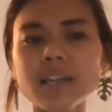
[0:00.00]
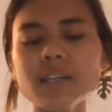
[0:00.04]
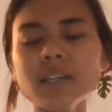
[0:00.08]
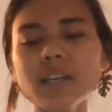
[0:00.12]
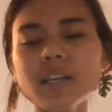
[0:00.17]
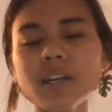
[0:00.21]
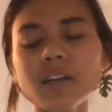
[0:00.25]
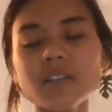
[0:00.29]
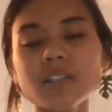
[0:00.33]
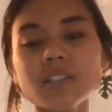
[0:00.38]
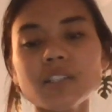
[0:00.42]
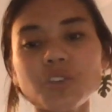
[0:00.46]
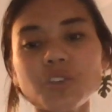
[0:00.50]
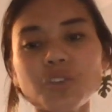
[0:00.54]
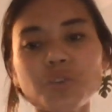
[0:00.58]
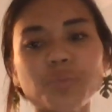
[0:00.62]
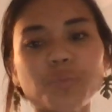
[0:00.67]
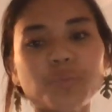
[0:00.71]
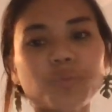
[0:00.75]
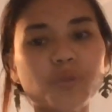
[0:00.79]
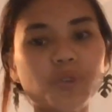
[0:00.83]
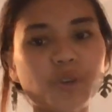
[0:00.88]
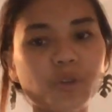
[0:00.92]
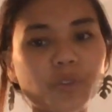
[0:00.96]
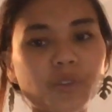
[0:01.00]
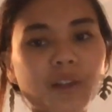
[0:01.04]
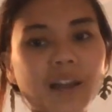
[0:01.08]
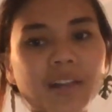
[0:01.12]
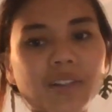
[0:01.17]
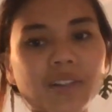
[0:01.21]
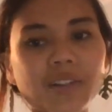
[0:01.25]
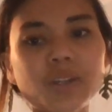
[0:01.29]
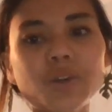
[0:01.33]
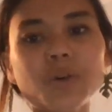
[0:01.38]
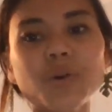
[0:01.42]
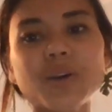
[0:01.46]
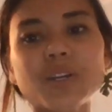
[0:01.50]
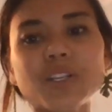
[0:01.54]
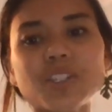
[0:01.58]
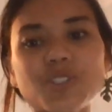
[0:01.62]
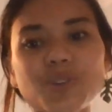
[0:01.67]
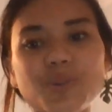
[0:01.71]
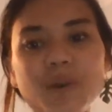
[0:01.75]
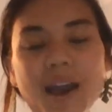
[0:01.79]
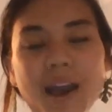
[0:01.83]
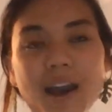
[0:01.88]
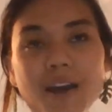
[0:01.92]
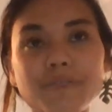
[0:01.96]
I can guarantee you're likely going
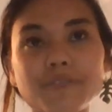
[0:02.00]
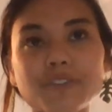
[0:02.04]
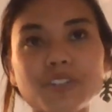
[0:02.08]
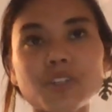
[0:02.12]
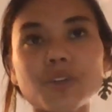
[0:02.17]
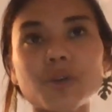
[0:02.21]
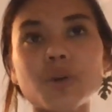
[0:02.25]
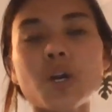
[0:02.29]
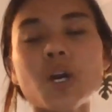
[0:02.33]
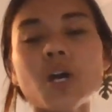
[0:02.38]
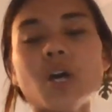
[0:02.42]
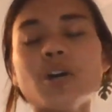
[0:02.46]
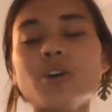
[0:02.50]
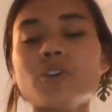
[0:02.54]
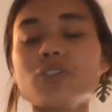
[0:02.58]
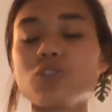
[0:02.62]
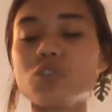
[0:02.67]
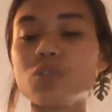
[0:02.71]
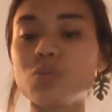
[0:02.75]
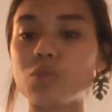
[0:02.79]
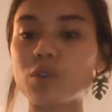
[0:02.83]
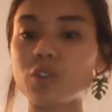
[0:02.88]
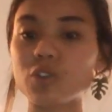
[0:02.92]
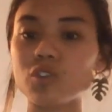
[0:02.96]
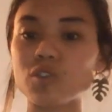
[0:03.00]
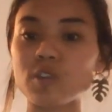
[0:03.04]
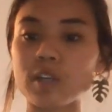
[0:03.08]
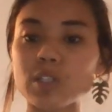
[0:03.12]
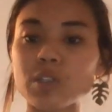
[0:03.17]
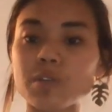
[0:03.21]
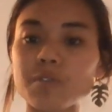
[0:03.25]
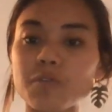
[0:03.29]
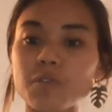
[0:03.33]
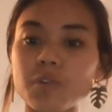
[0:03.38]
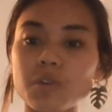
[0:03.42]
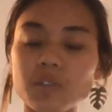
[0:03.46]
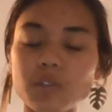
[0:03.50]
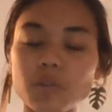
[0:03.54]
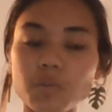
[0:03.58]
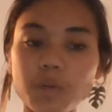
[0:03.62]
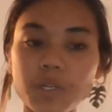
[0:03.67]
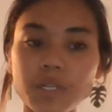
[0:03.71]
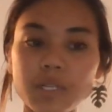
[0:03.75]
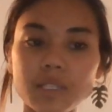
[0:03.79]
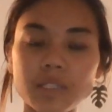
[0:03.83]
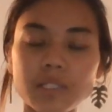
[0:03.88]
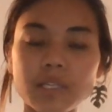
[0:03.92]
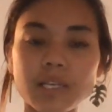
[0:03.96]
to have to do more stretch and folds
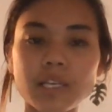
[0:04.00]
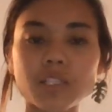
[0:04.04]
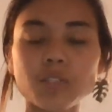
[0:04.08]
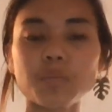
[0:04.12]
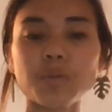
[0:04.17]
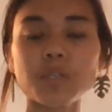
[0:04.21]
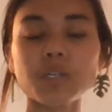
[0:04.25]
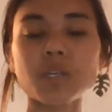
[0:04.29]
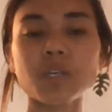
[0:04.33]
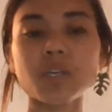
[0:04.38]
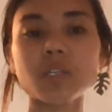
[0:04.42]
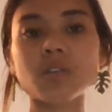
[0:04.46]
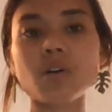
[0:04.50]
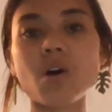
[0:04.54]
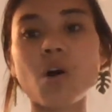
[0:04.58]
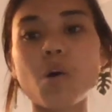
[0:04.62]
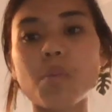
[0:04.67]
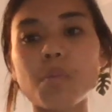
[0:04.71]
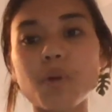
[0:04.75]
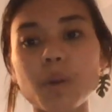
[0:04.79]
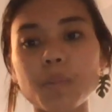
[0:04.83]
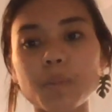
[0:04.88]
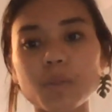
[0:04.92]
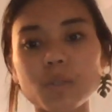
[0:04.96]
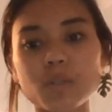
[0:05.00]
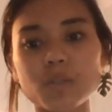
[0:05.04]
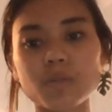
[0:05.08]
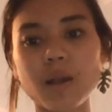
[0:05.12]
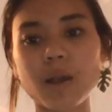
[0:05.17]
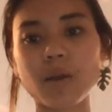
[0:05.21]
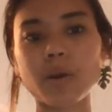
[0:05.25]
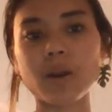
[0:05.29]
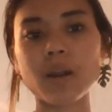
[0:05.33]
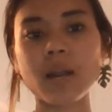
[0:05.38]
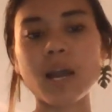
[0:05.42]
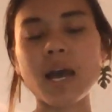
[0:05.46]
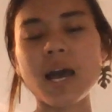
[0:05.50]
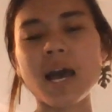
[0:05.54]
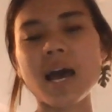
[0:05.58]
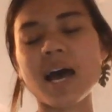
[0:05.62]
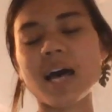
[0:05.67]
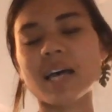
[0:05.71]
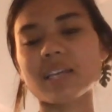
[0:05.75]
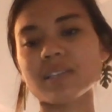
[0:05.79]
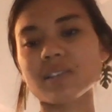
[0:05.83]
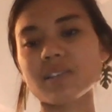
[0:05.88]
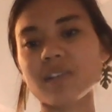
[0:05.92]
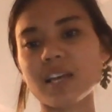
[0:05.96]
than what it says because all-purpose flour
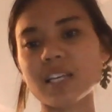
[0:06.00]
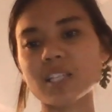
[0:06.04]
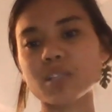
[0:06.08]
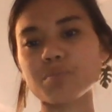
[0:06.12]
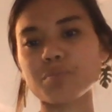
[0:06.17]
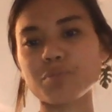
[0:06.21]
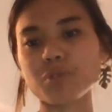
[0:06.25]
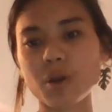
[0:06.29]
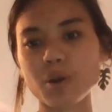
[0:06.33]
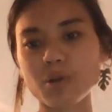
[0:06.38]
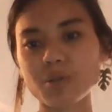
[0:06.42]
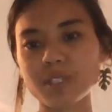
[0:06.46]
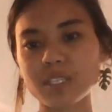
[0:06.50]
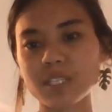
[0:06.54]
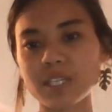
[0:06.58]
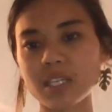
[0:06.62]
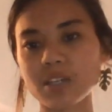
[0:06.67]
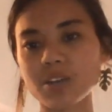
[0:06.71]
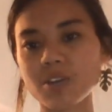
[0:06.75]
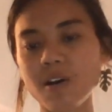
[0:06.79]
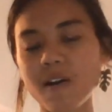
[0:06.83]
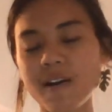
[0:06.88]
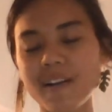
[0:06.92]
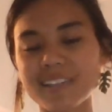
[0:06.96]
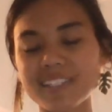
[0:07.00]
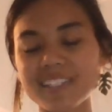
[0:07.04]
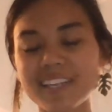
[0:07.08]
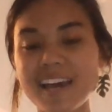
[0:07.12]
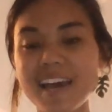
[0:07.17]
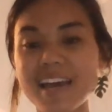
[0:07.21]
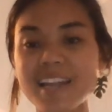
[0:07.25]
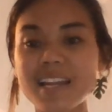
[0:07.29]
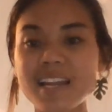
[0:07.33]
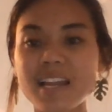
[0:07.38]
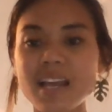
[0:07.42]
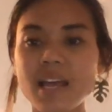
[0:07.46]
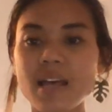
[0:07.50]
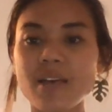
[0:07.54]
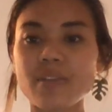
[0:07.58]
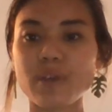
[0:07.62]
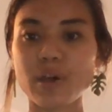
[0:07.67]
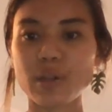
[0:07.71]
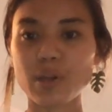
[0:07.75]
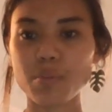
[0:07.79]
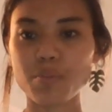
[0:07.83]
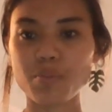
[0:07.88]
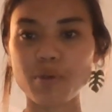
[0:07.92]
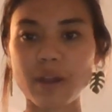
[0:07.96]
has less protein content
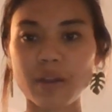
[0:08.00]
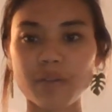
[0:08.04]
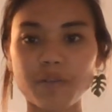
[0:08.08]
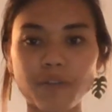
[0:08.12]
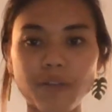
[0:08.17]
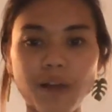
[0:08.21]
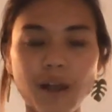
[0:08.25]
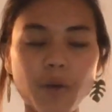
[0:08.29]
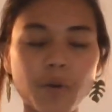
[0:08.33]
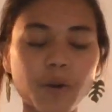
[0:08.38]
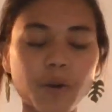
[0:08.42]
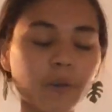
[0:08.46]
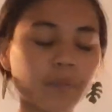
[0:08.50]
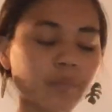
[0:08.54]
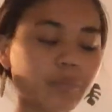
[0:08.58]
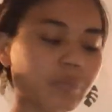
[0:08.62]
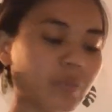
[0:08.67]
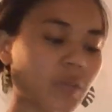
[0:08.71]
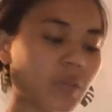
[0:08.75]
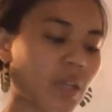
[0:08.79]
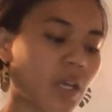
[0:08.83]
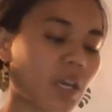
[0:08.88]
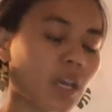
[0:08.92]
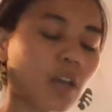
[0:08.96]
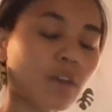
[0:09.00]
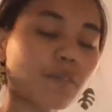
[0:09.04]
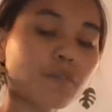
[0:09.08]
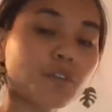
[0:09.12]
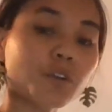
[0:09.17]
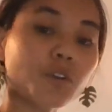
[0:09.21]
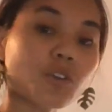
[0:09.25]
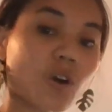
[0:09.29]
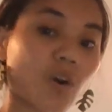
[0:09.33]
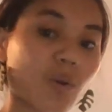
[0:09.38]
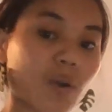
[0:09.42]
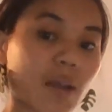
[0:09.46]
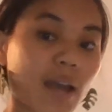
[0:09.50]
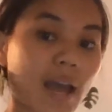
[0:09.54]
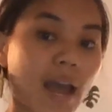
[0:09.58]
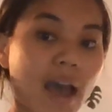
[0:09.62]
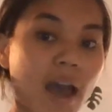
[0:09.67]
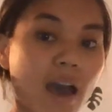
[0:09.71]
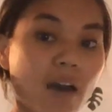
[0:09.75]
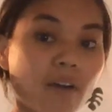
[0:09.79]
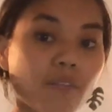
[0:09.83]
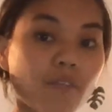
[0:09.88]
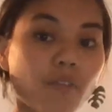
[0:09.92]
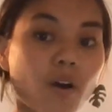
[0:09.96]
than a bread flour. If you don't
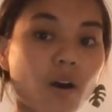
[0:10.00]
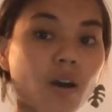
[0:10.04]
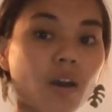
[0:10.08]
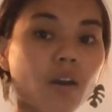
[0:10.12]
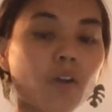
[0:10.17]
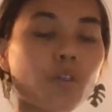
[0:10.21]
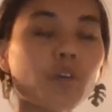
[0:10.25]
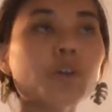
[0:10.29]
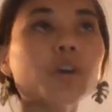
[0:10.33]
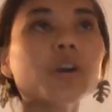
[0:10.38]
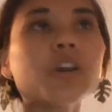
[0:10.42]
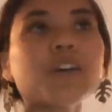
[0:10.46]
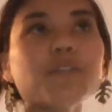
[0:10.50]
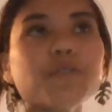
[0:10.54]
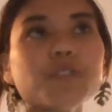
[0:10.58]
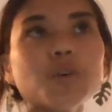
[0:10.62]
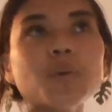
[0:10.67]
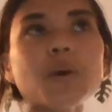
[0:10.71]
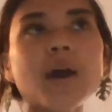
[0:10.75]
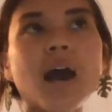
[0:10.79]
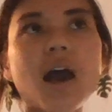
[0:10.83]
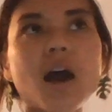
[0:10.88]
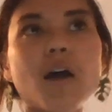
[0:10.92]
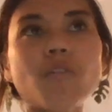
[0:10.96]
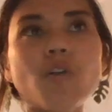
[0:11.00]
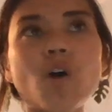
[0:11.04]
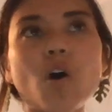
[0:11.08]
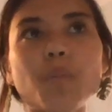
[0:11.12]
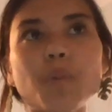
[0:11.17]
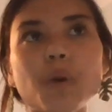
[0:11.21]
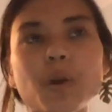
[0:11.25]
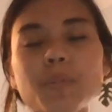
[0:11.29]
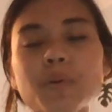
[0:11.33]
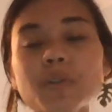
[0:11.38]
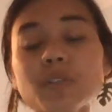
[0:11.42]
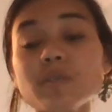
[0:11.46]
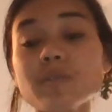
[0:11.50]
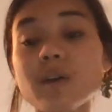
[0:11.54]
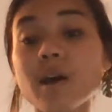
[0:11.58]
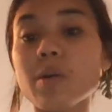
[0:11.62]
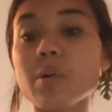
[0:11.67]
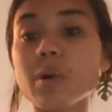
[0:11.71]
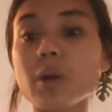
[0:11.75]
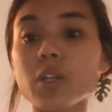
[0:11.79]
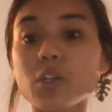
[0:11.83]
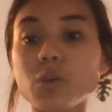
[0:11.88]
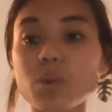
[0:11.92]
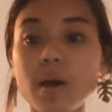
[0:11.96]
have, or if you have all-purpose
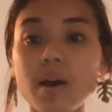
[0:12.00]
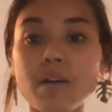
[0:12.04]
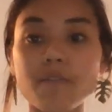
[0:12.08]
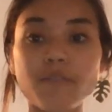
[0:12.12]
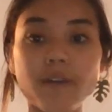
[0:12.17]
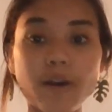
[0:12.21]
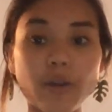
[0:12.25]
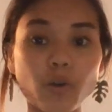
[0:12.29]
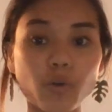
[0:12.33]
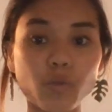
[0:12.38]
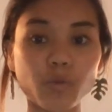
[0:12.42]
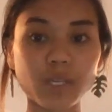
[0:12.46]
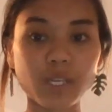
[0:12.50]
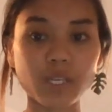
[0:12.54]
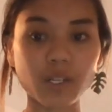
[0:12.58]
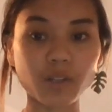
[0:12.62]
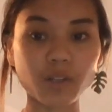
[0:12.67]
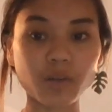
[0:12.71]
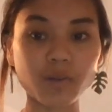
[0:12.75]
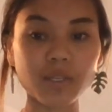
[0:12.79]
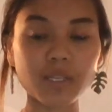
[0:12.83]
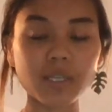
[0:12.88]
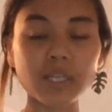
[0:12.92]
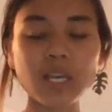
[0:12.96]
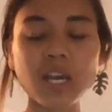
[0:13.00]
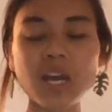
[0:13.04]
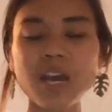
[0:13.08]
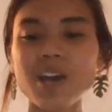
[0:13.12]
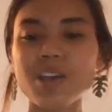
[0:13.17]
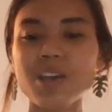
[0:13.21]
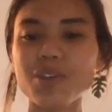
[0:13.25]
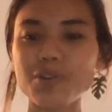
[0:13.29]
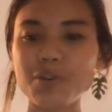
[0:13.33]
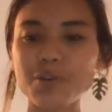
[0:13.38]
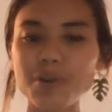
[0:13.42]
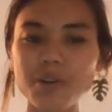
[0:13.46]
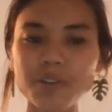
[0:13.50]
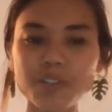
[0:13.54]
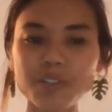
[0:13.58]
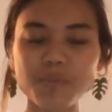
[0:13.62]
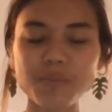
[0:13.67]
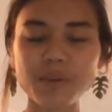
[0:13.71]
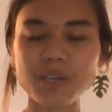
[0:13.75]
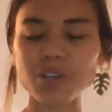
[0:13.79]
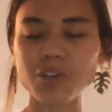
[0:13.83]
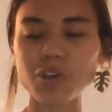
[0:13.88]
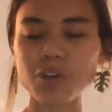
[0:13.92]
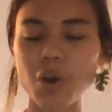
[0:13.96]
flour and you have vital wheat gluten, you can
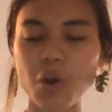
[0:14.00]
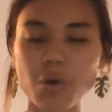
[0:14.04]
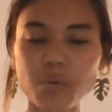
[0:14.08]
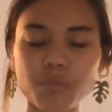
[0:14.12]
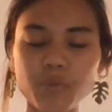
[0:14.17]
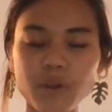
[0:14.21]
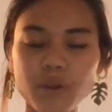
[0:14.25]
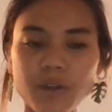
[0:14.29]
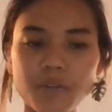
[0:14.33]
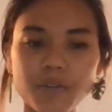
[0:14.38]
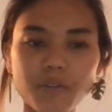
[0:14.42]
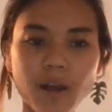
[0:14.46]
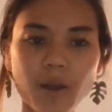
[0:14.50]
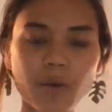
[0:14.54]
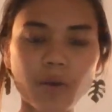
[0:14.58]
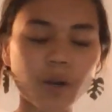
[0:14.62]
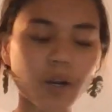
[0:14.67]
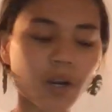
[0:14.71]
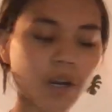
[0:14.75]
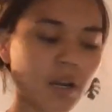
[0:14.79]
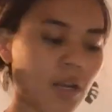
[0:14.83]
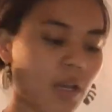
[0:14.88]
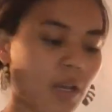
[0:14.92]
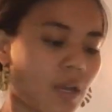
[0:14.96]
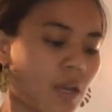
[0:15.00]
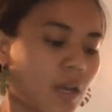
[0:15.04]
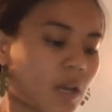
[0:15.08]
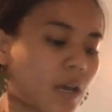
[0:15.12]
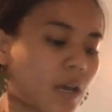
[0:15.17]
also make your own bread flour.